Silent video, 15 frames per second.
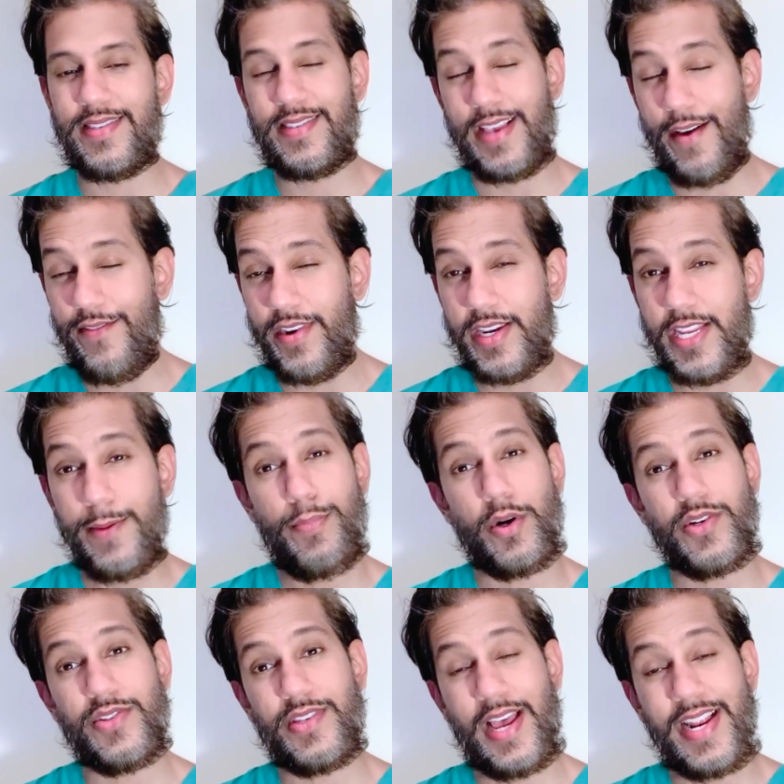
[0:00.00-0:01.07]

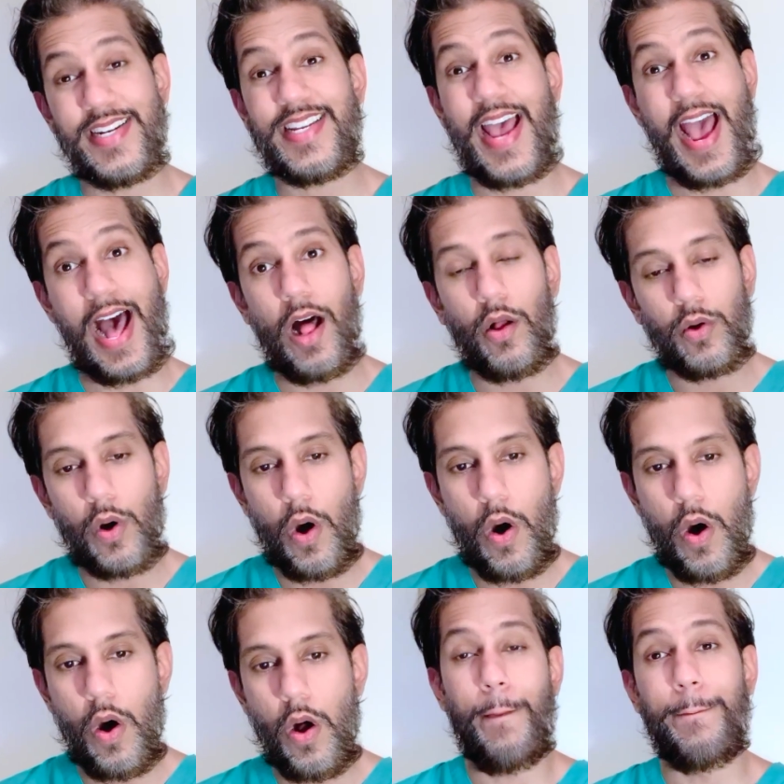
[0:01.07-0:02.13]
70%
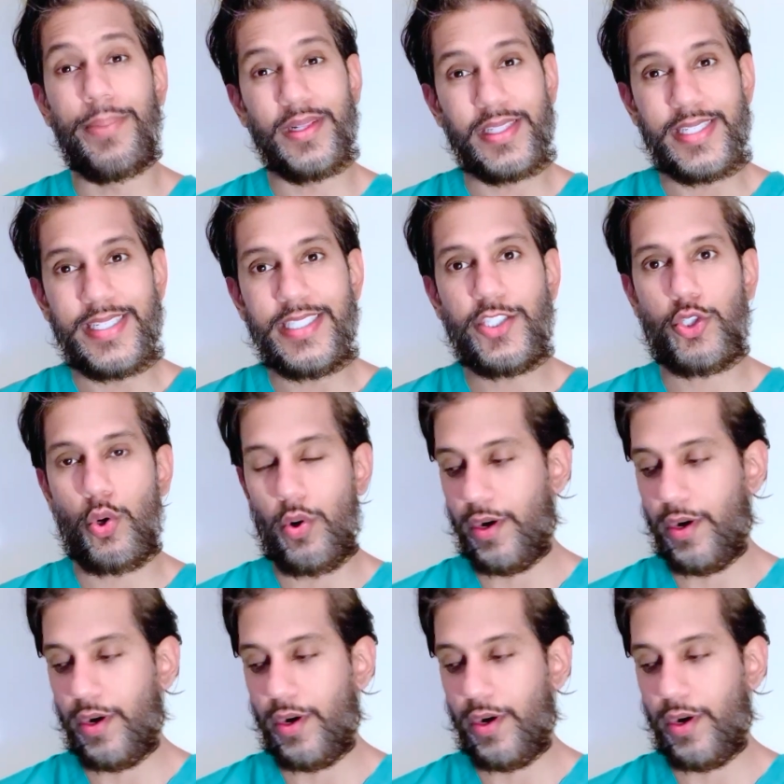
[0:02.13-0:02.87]
alcohol, bleach,